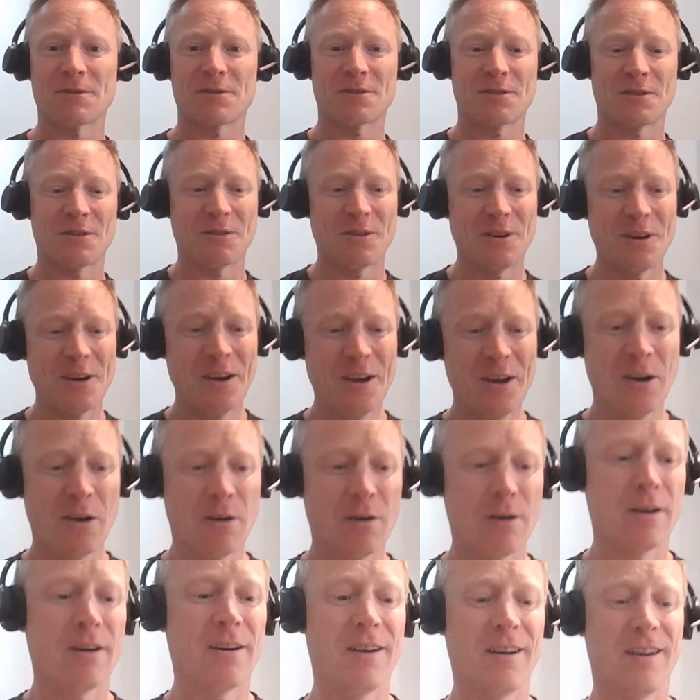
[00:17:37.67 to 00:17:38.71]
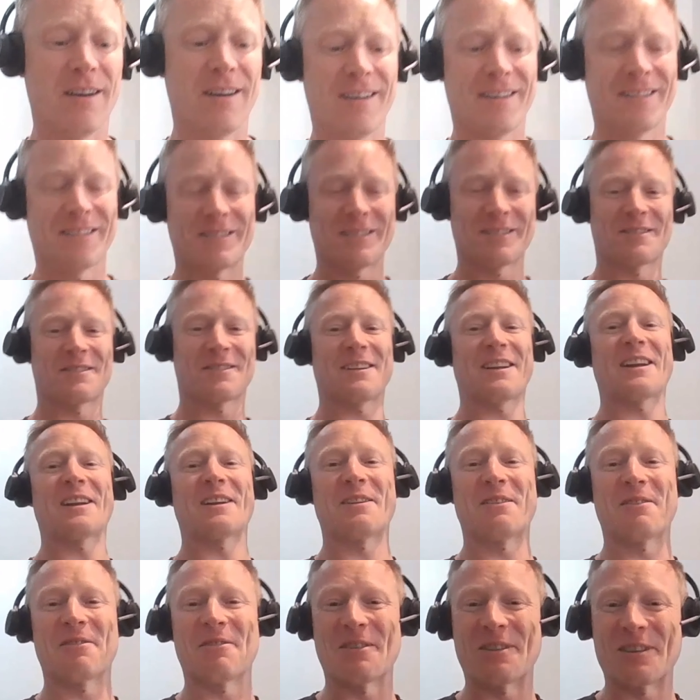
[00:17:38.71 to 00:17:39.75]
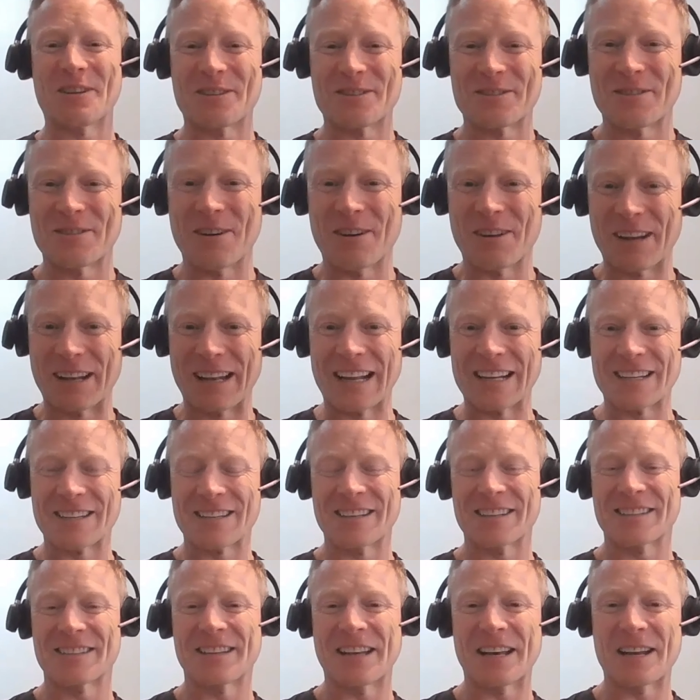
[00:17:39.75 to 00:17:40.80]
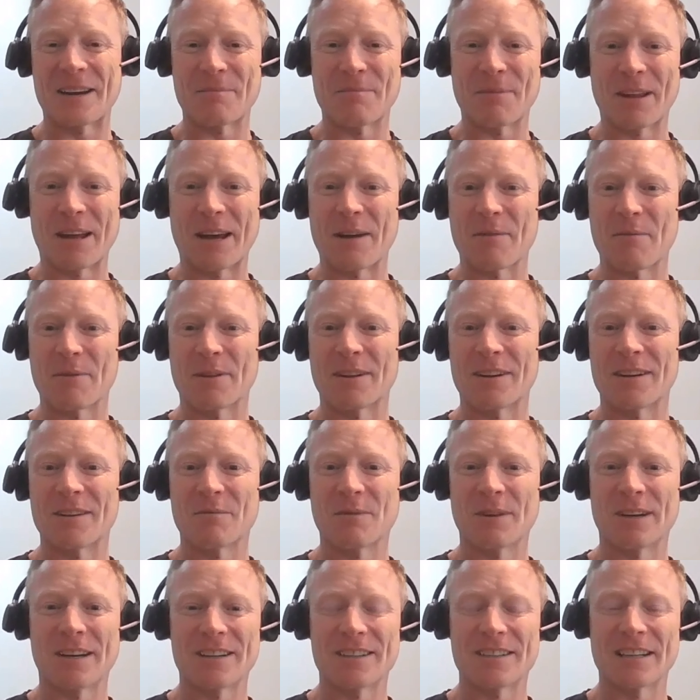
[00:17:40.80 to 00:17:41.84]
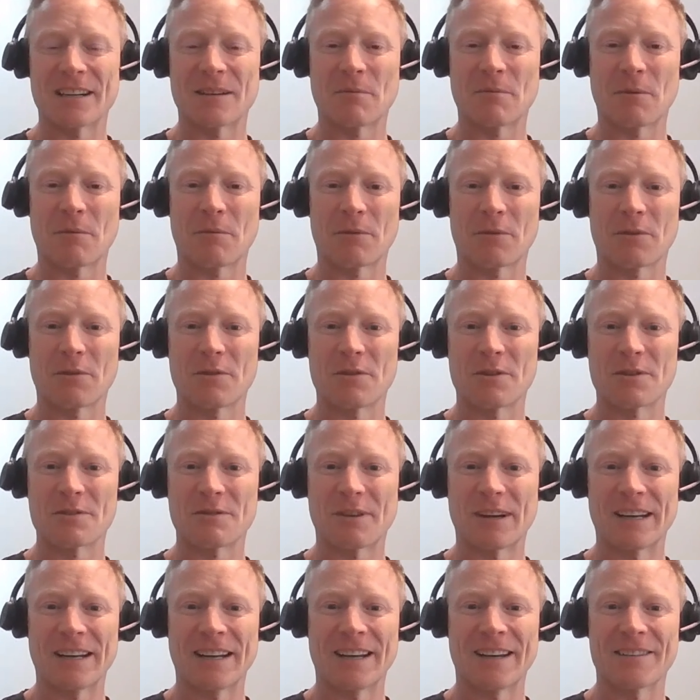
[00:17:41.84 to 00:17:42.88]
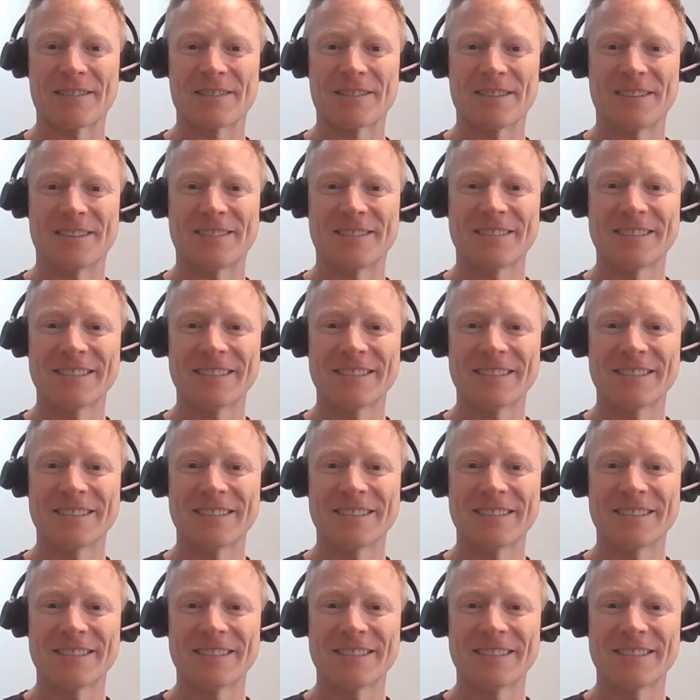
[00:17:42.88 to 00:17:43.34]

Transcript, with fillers: So uh, just letting your audience know that that's the state of play when they're when they're dealing with recruiters right now. So